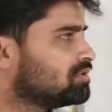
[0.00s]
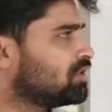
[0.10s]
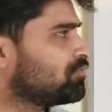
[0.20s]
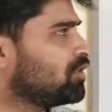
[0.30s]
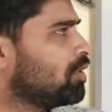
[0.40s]

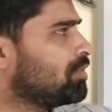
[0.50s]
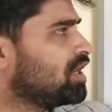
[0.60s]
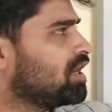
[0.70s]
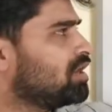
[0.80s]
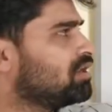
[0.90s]
the
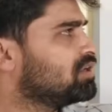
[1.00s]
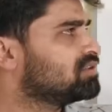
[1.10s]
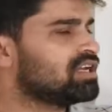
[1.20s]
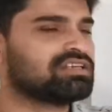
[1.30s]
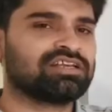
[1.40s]
phenomena
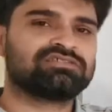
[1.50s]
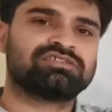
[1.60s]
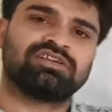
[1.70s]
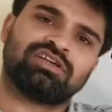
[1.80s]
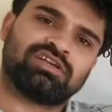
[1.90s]
that
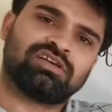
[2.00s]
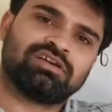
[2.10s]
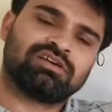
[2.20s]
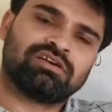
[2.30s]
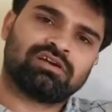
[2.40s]
is
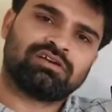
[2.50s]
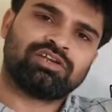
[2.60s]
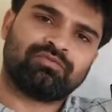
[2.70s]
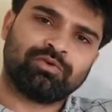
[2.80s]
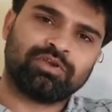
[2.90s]

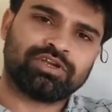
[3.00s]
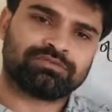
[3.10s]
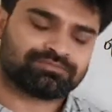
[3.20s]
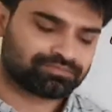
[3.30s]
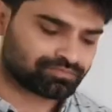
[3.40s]

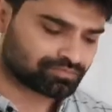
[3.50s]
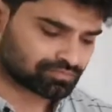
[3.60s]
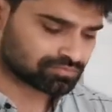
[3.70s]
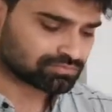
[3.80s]
diffusion.